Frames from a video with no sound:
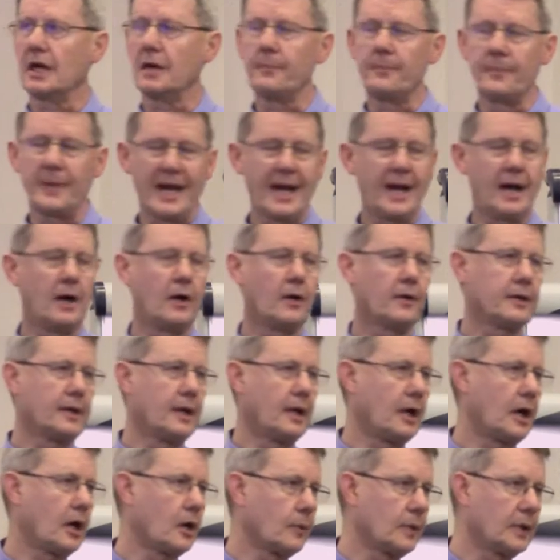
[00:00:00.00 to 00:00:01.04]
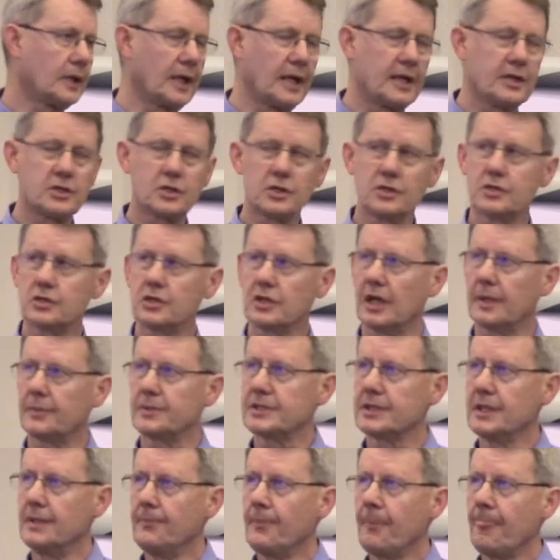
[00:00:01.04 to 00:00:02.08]
about our
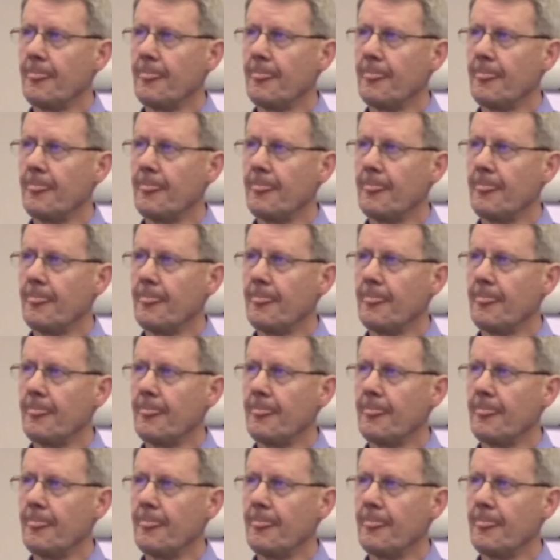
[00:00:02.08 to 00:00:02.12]
relationships.